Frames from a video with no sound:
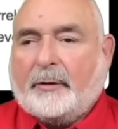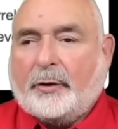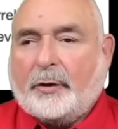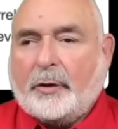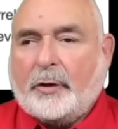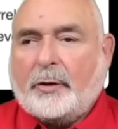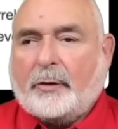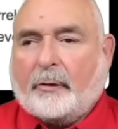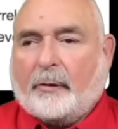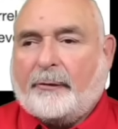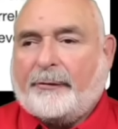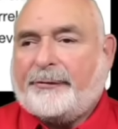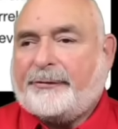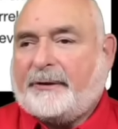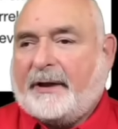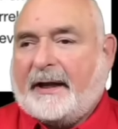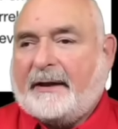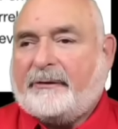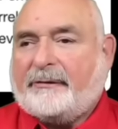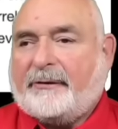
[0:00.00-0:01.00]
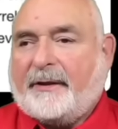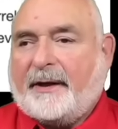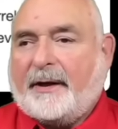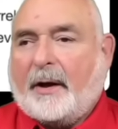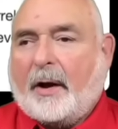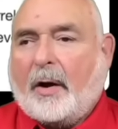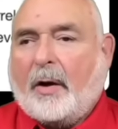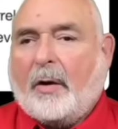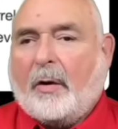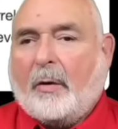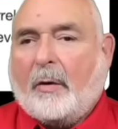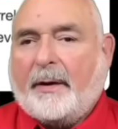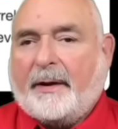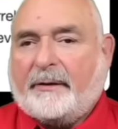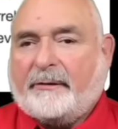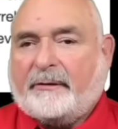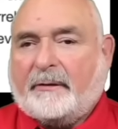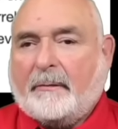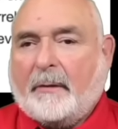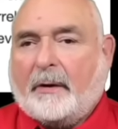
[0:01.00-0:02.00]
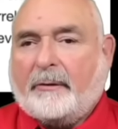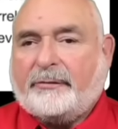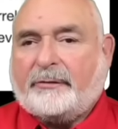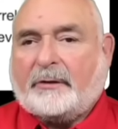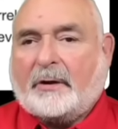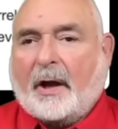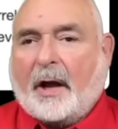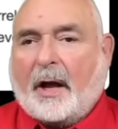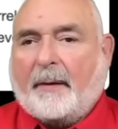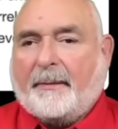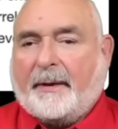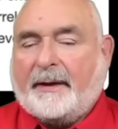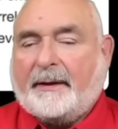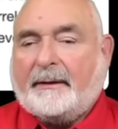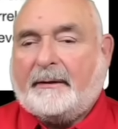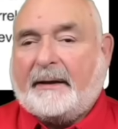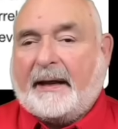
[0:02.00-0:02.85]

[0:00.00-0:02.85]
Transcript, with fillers: Google states that O is the most common,